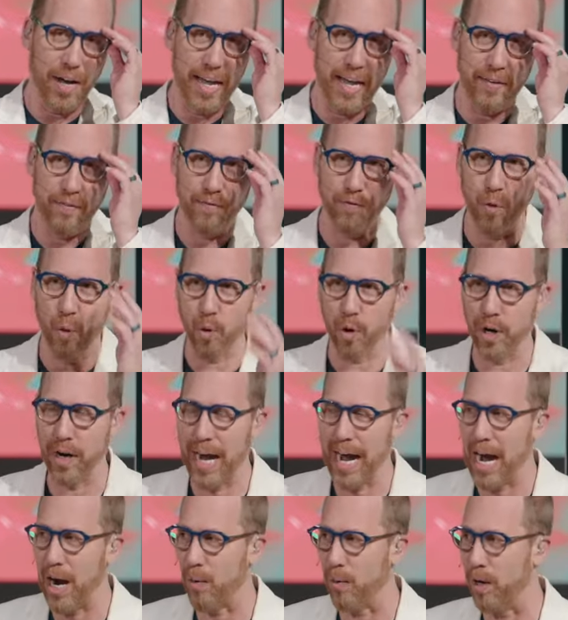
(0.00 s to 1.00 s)
a four
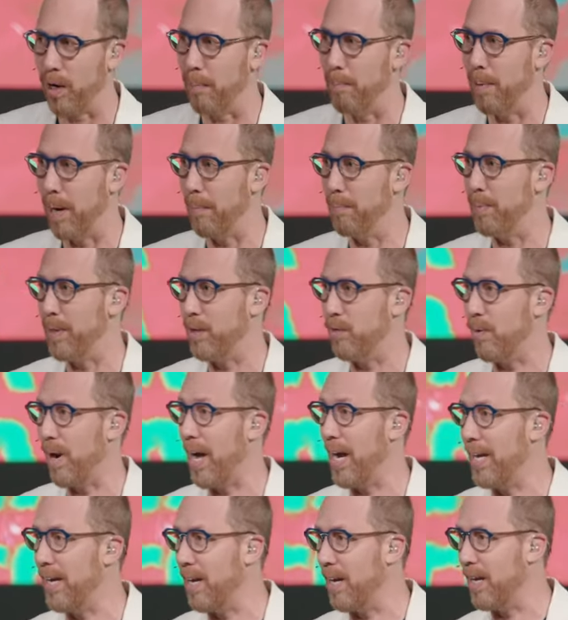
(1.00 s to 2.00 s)
hour bumpy
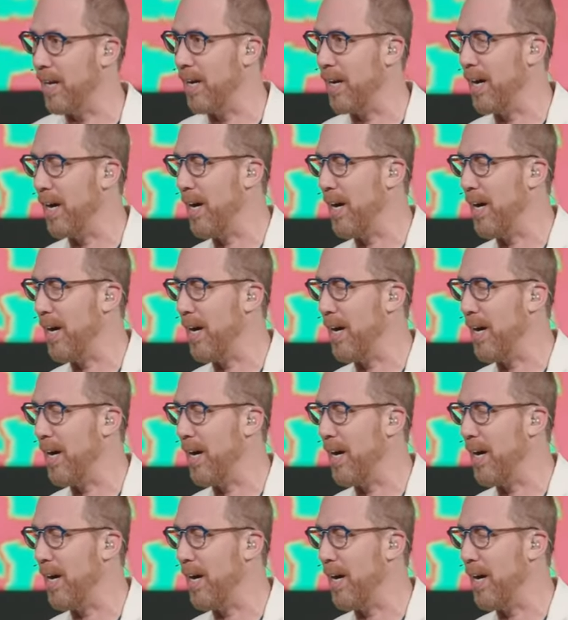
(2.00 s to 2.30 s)
ride on a,